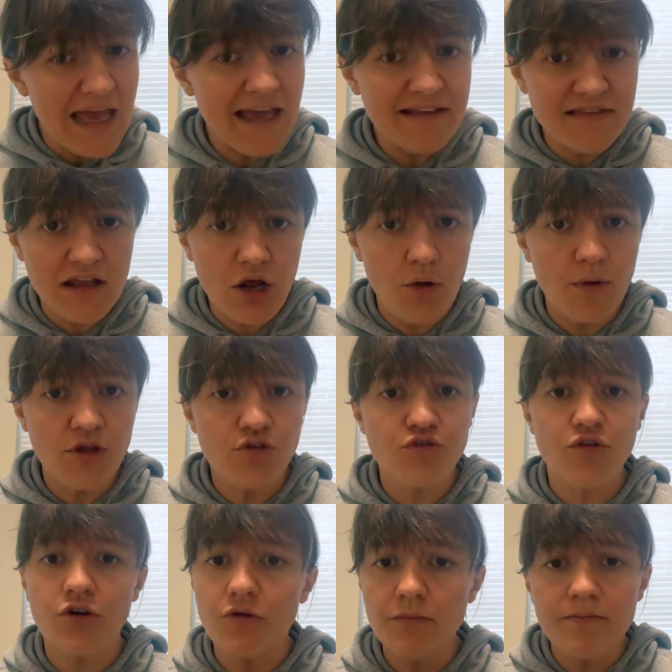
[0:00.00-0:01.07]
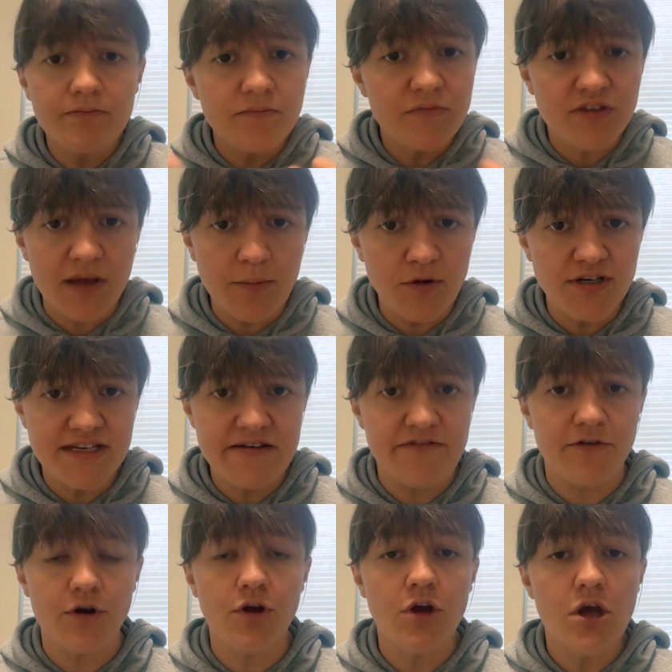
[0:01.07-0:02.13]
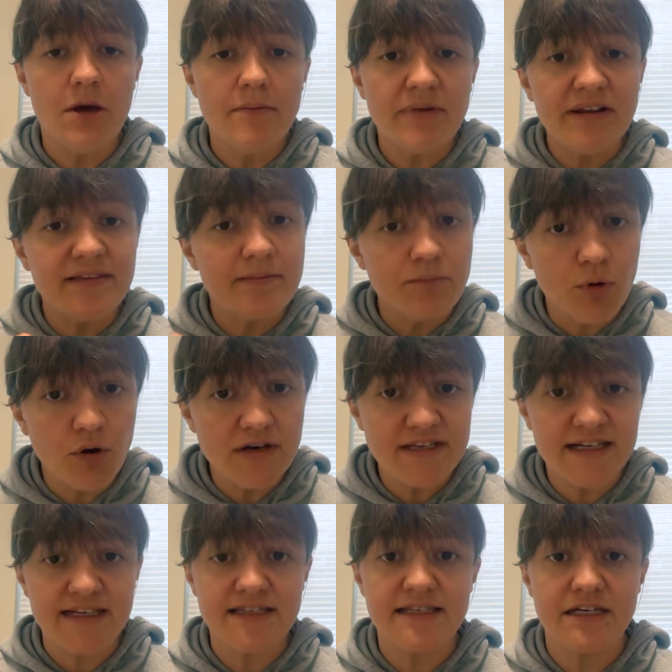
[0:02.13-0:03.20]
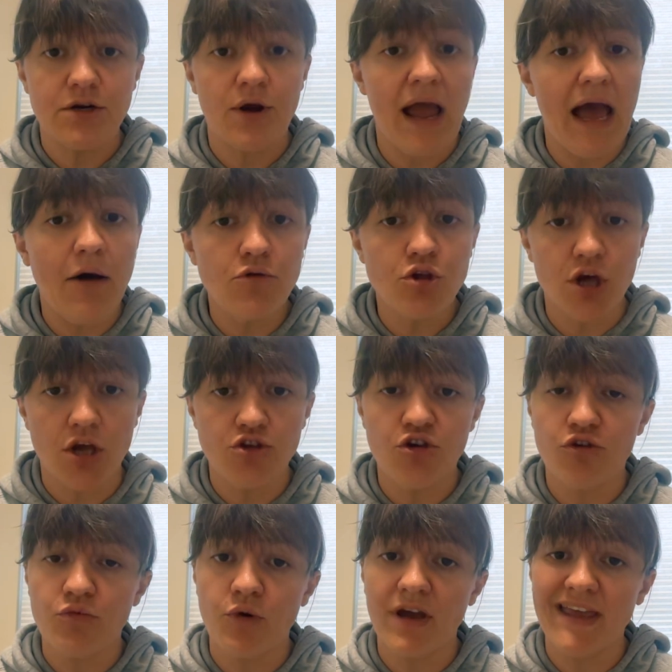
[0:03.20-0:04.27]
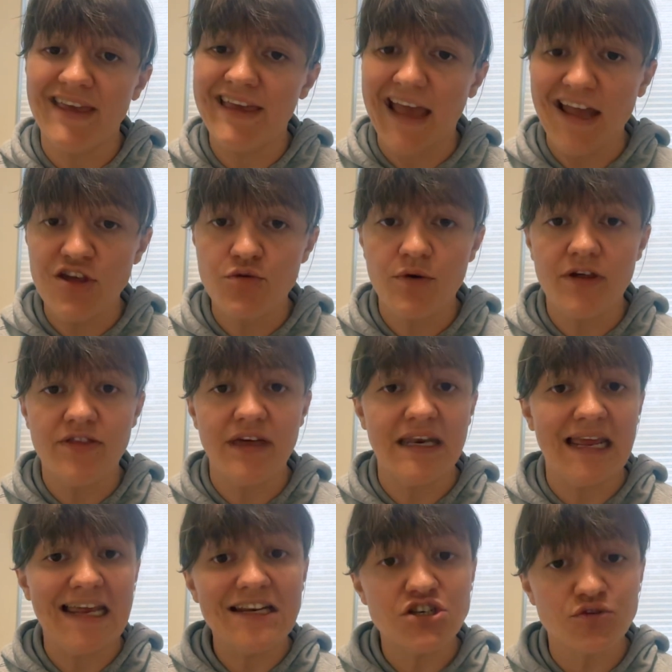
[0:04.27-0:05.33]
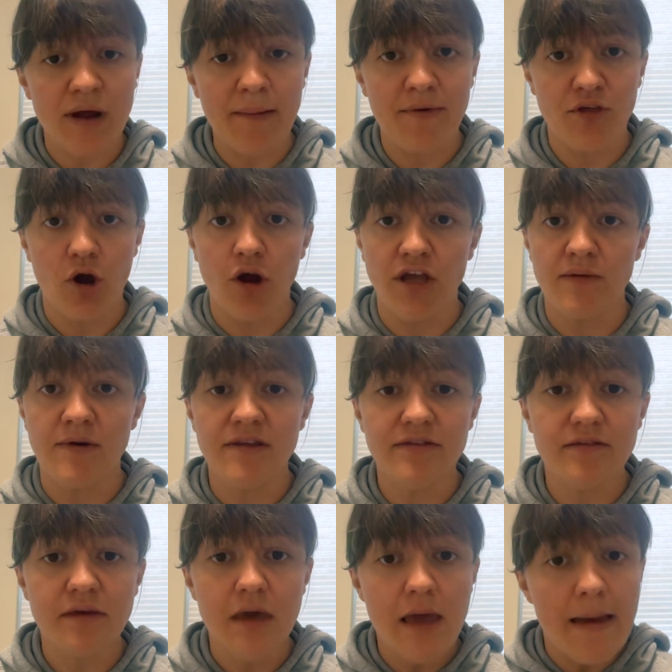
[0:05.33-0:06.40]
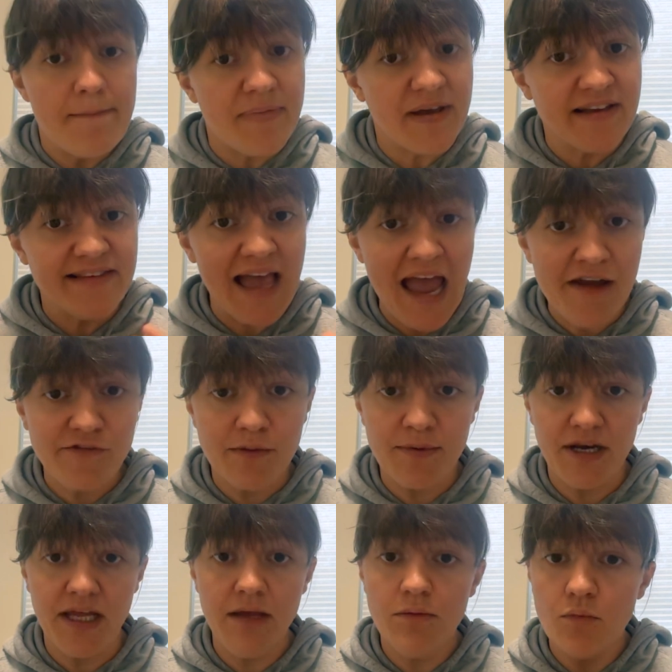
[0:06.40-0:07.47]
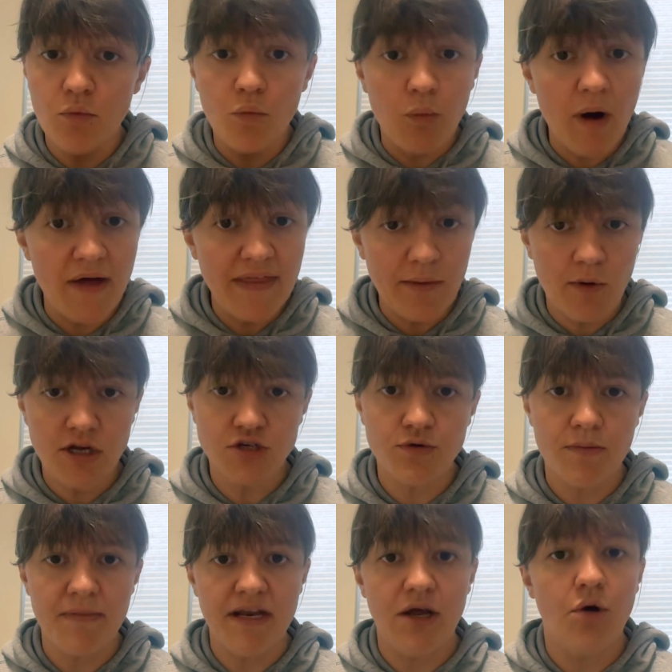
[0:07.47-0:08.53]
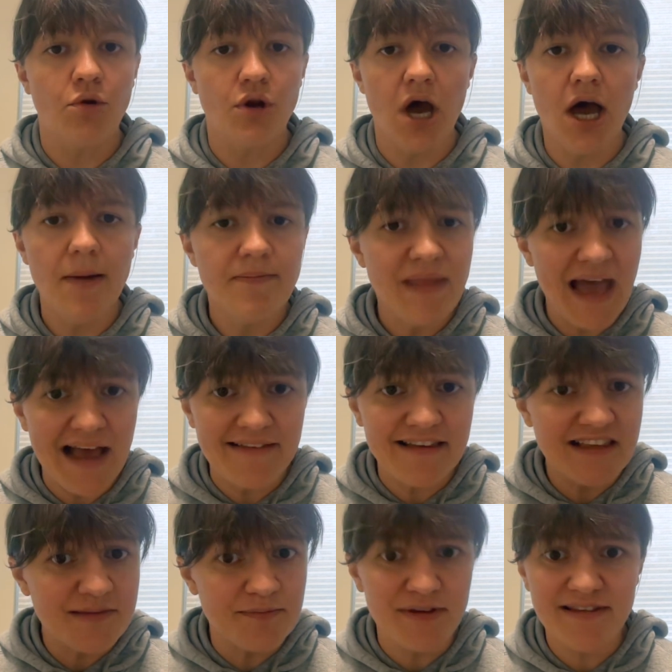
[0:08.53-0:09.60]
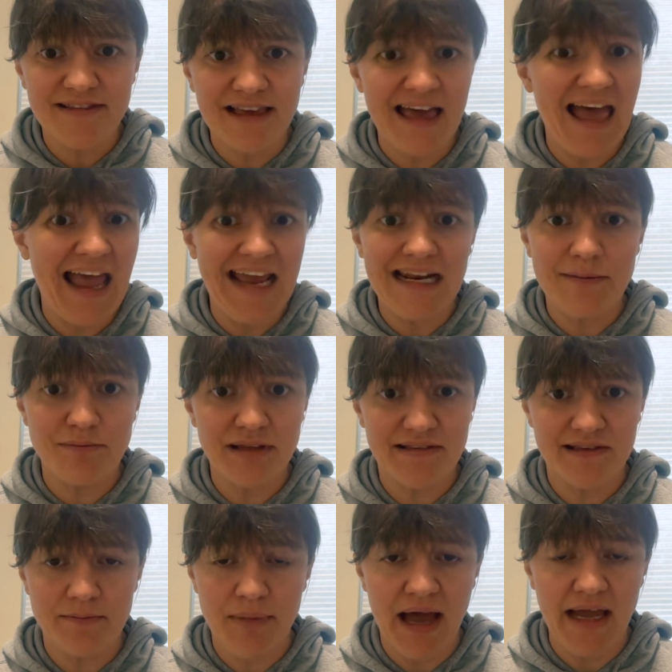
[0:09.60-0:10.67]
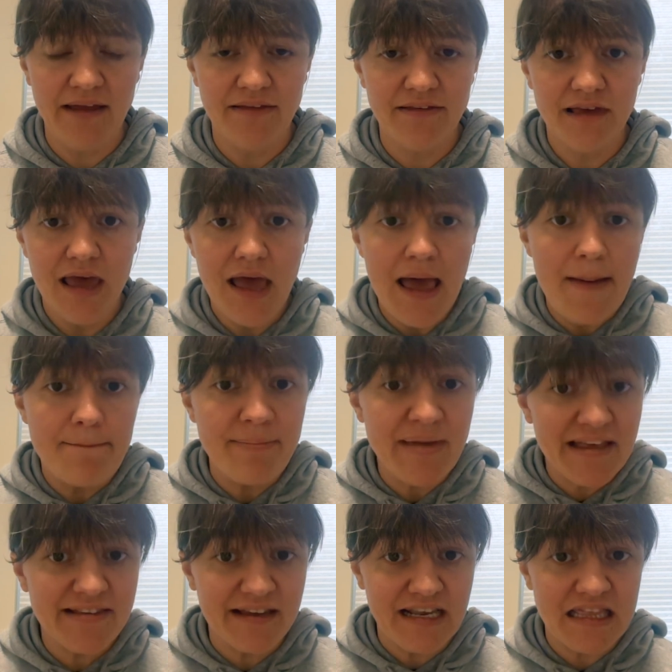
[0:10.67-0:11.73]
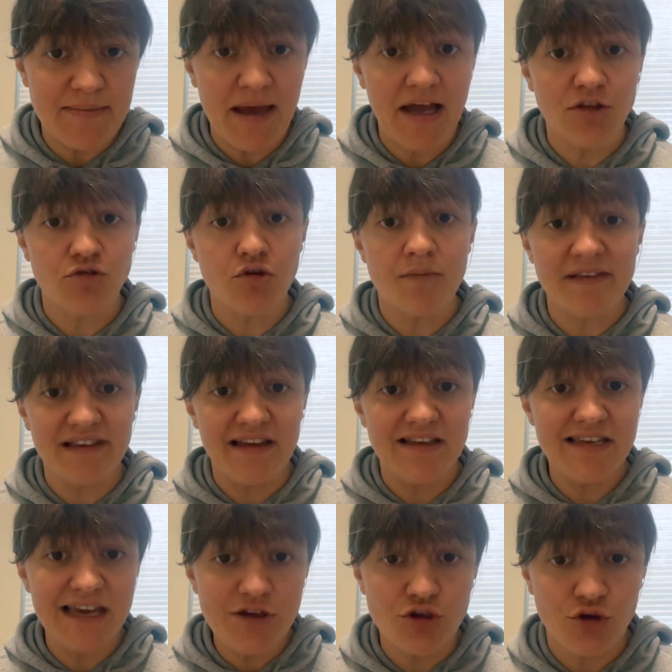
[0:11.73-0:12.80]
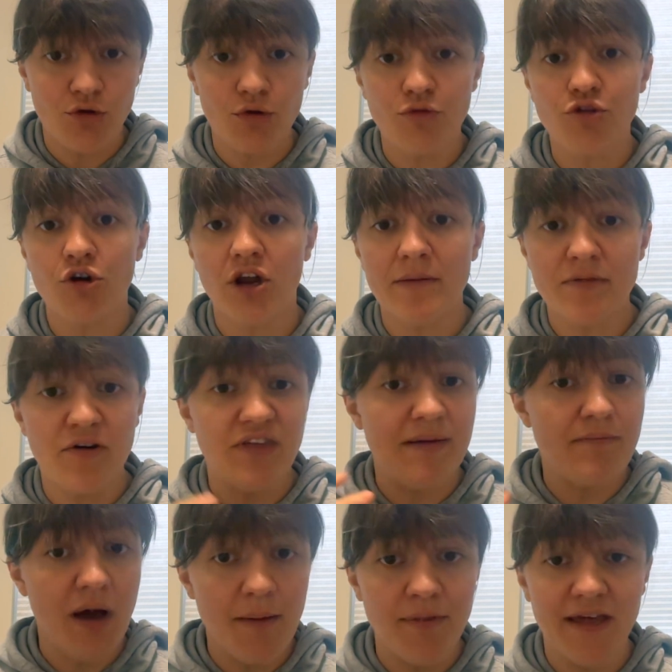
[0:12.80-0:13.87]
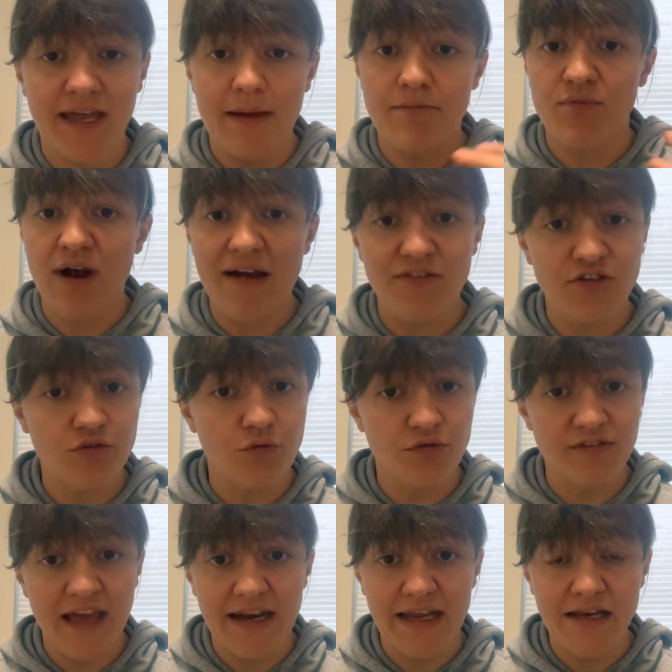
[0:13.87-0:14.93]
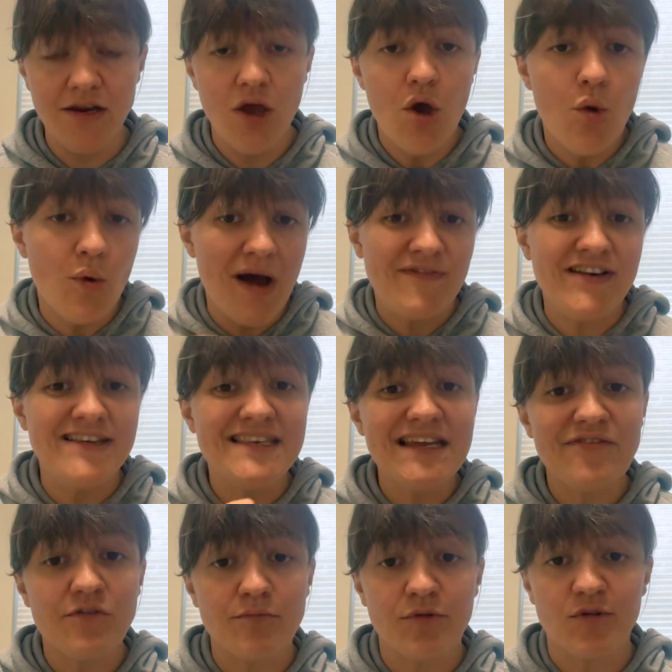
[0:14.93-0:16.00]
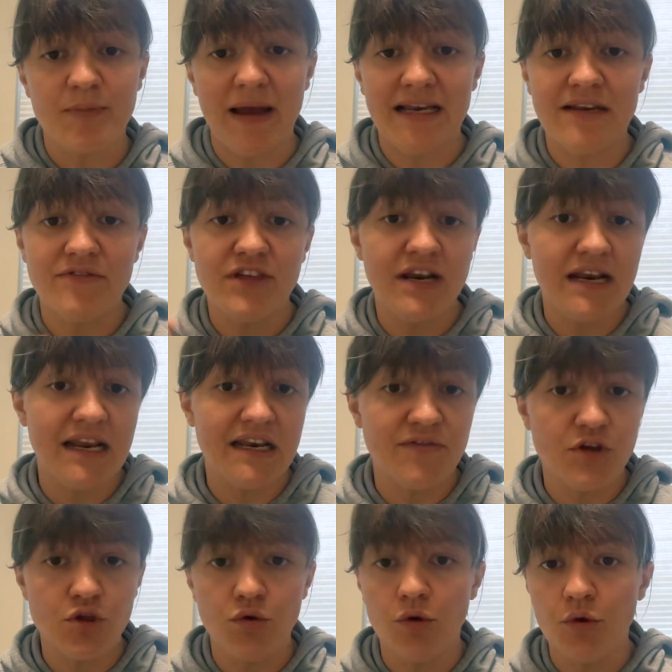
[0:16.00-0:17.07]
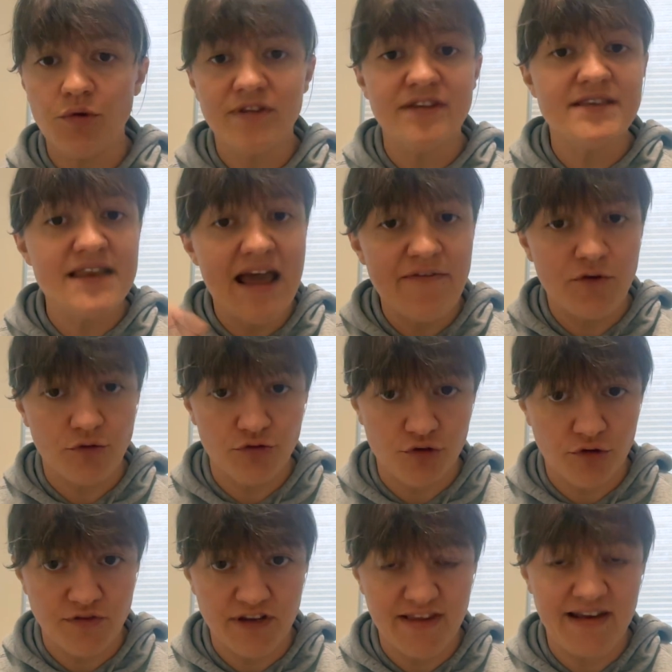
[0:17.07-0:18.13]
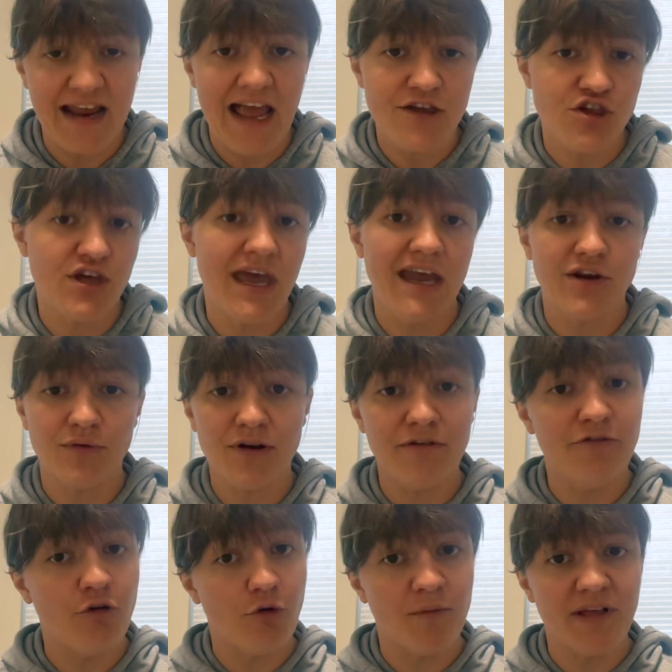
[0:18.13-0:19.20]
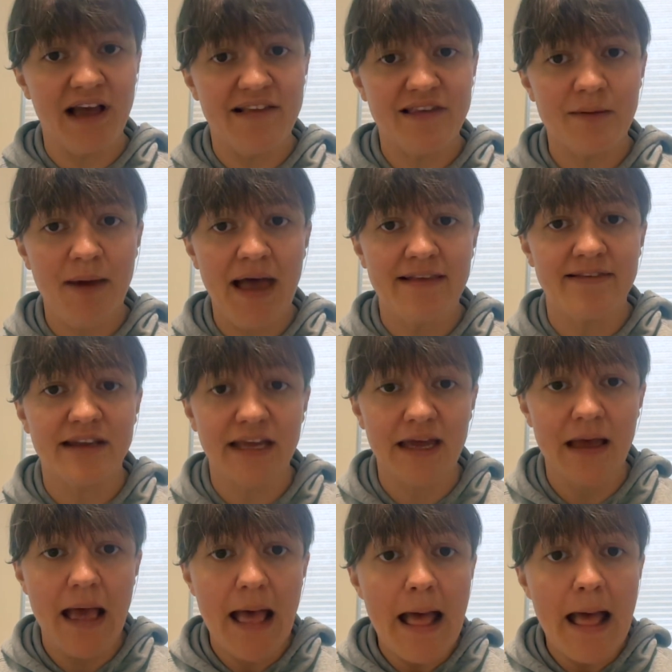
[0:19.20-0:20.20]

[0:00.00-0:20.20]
Is that always true? Some would differ, but it's important to consider how judges will engage with and interact with arguments, because everybody, while they want to admit it or not, has explicit and implicit bias. Me sitting in the back of the room as a teacher who's taught in both a public and private school setting will have a different perspective than an individual who has never served as an educator in a formalized capacity.